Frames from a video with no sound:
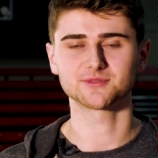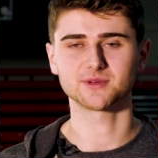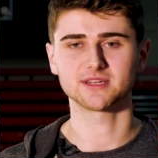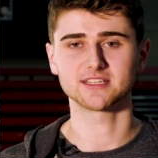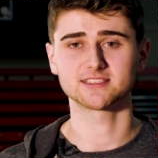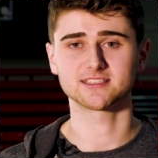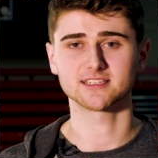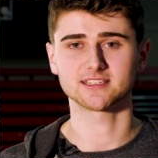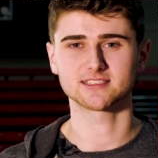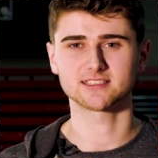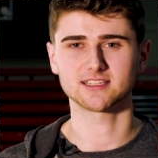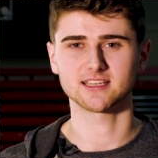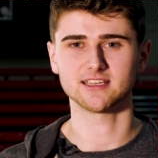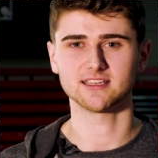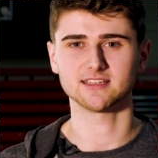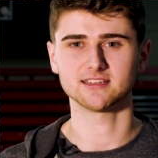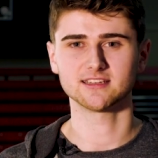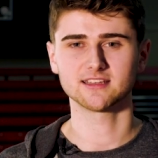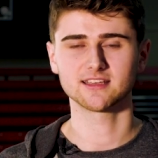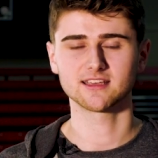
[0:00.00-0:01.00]

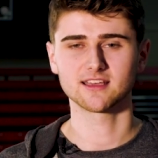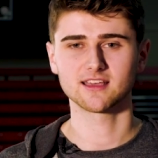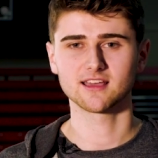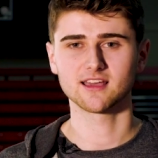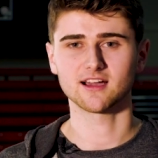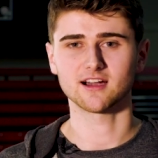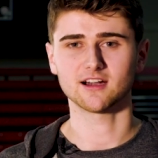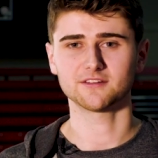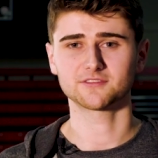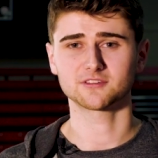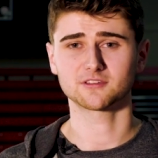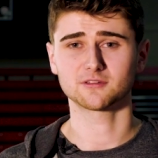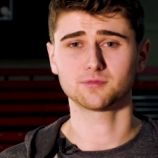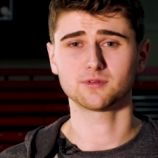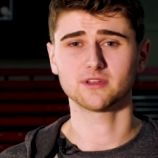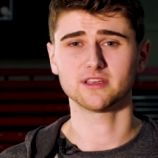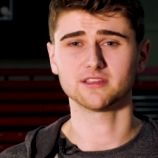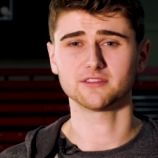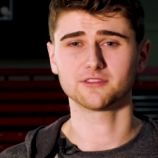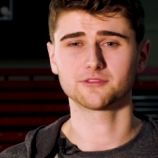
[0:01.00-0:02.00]
2016 after
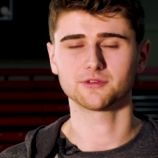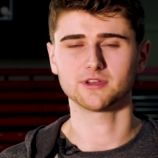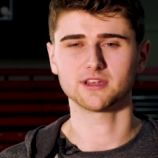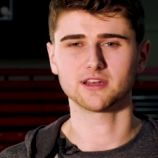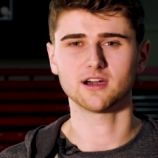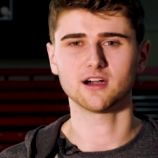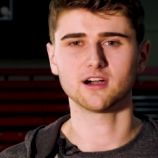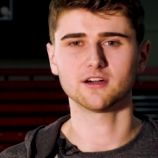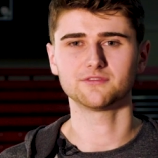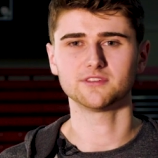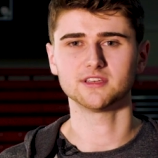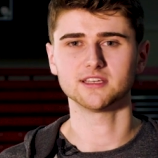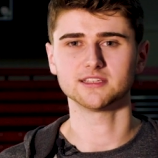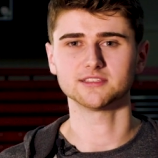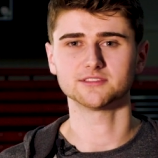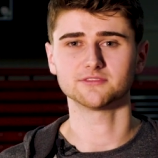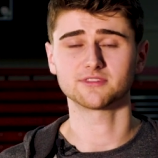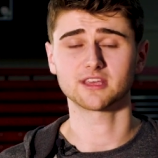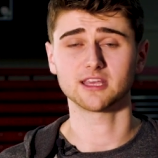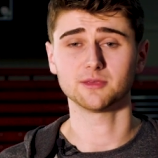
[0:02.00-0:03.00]
completing three and a half
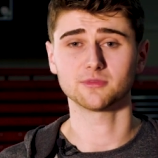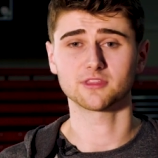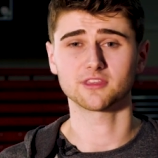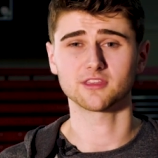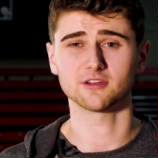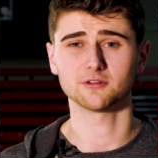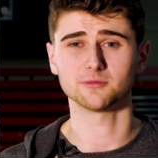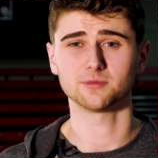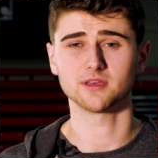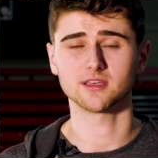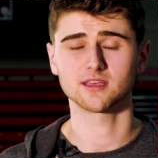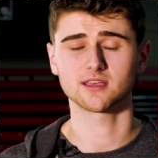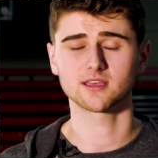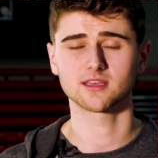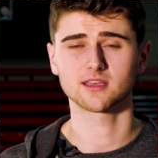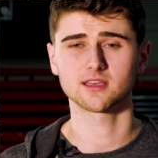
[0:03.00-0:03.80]
years of chemotherapy.